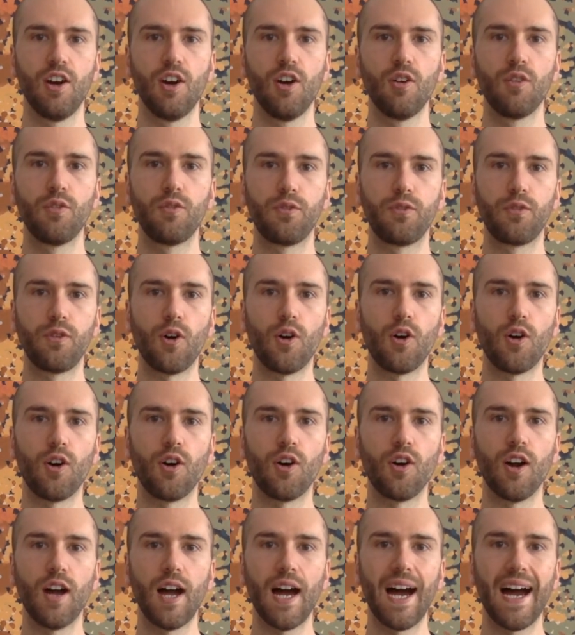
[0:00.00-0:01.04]

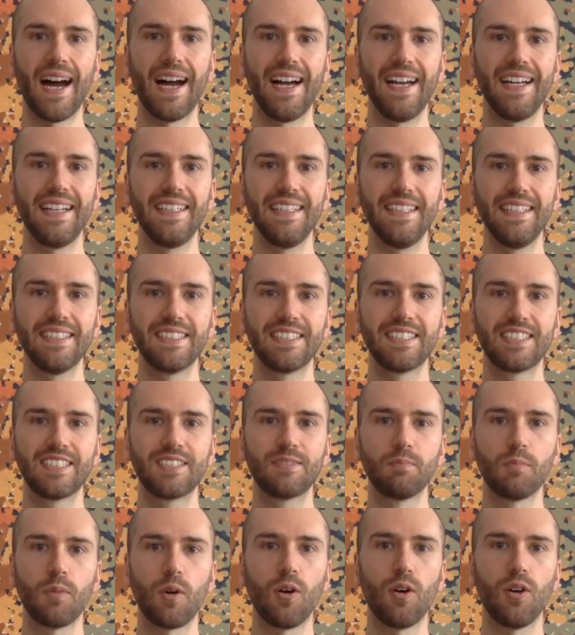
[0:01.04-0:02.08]
for a
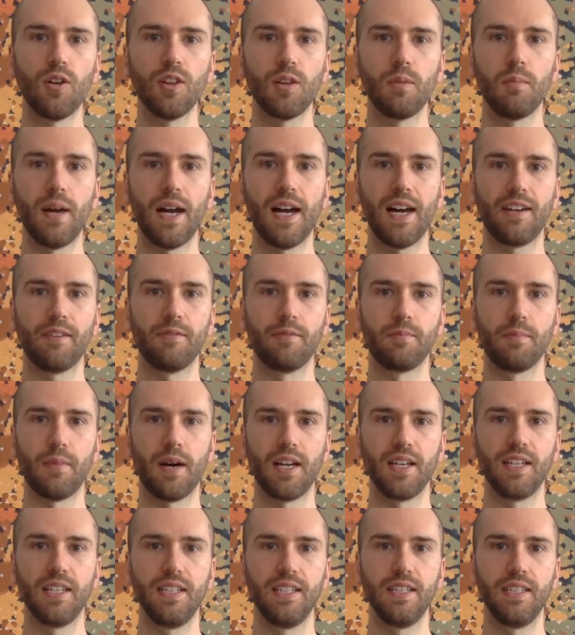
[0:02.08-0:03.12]
small amount of
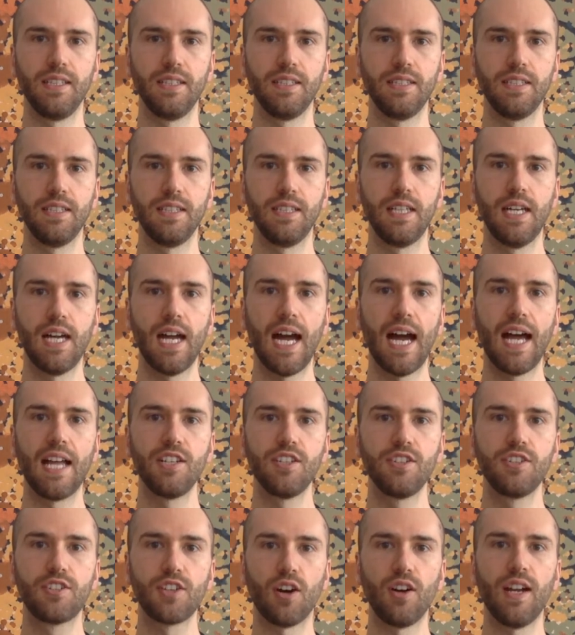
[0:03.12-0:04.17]
money, and
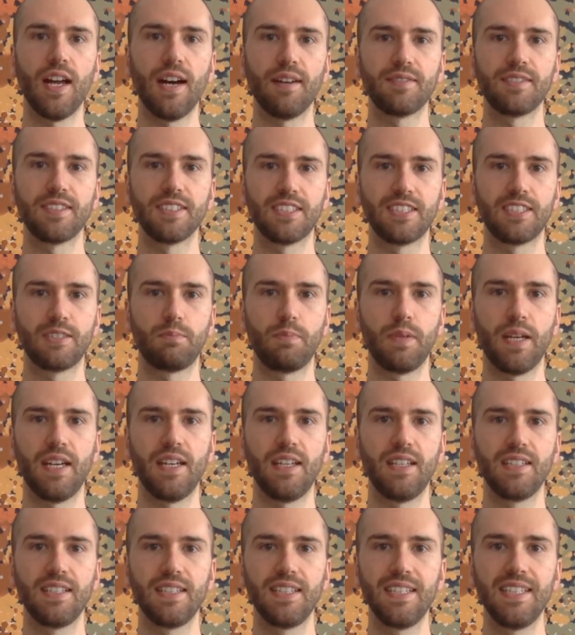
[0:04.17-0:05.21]
you don't have to
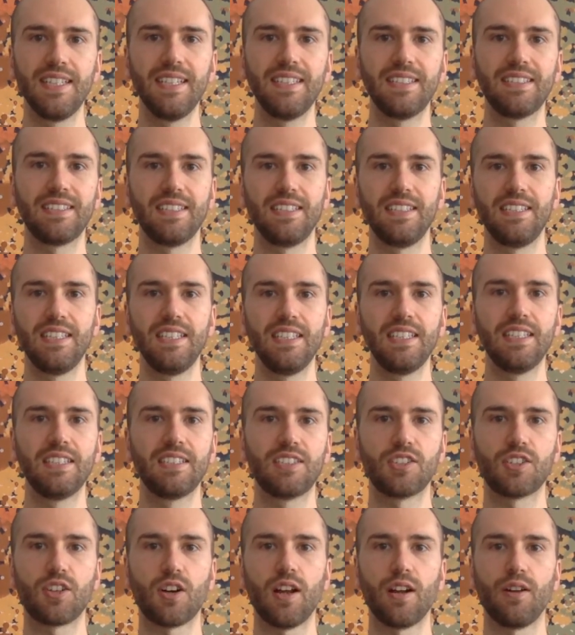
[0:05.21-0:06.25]
spend years and years
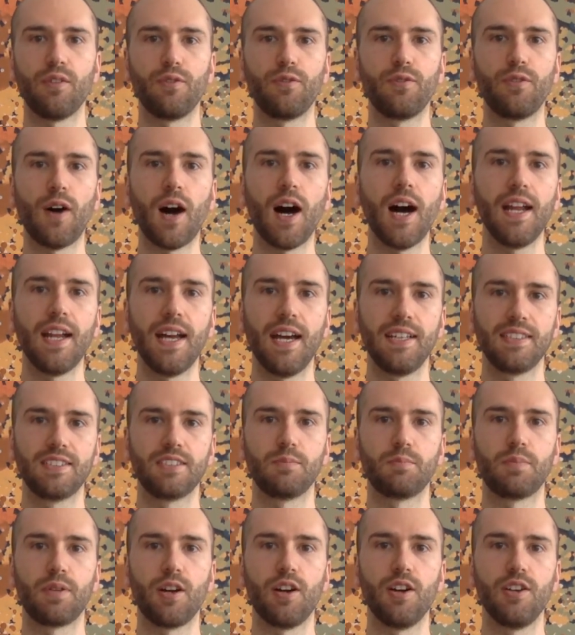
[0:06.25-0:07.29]
trying to finance a
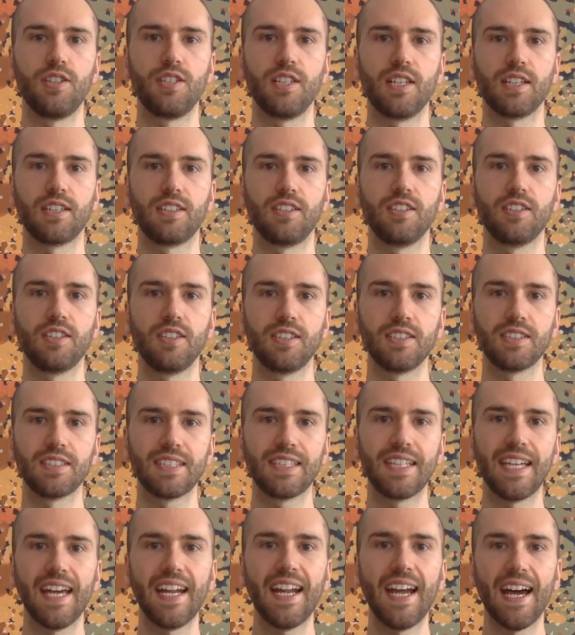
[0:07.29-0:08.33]
project. You can just
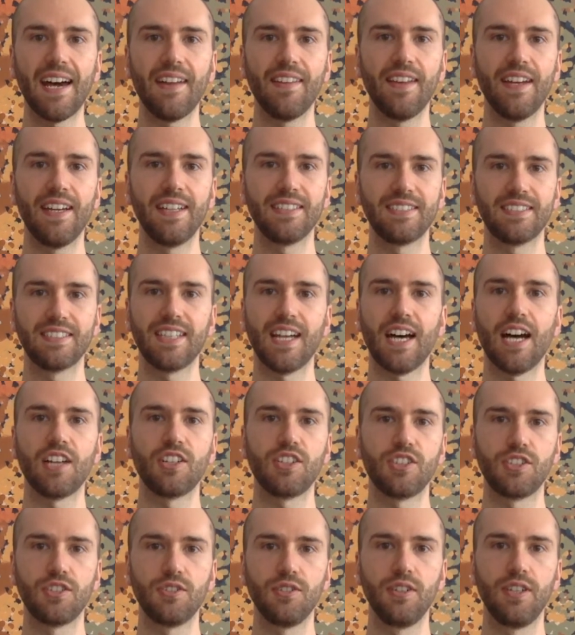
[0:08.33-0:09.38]
get out there, start
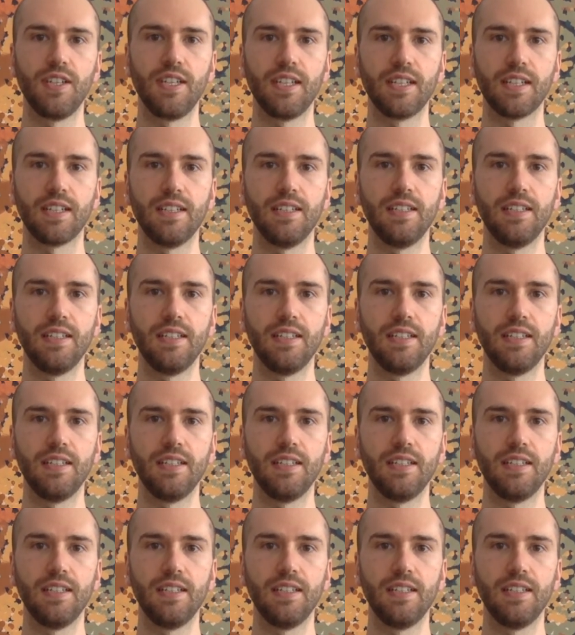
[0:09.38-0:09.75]
shooting.